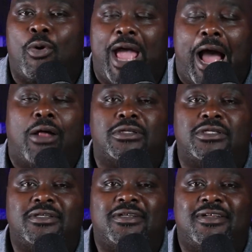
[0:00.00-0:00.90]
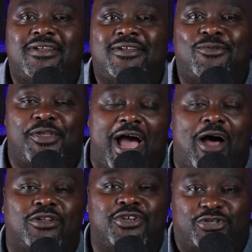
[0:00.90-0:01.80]
out
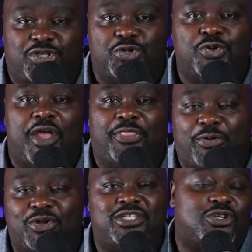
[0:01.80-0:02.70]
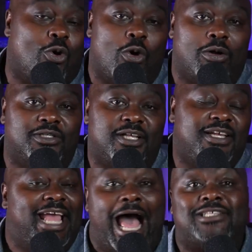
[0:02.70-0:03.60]
without your 2 and 3 scorers,
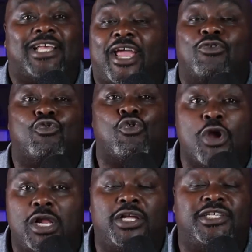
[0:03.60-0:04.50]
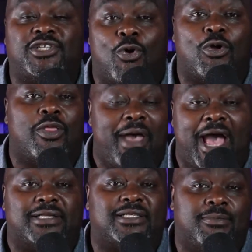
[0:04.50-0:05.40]
guys that can really score the
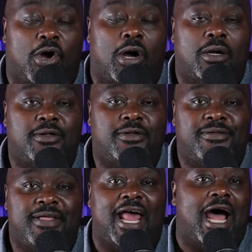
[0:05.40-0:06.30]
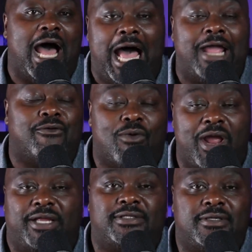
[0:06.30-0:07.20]
basketball at a high
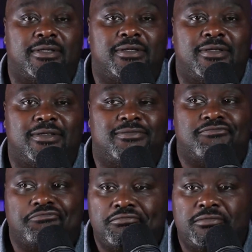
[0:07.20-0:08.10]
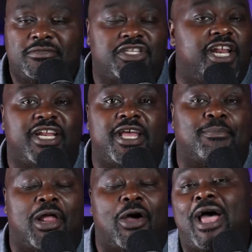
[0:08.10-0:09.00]
rate. You didn't get
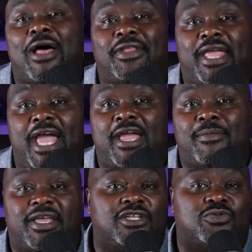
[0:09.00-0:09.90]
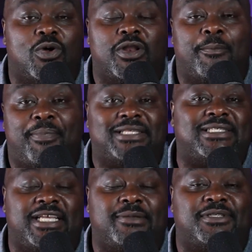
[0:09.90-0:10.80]
blown out in the game against one of the best
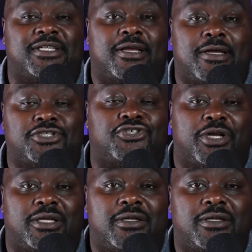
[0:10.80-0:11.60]
teams in the country.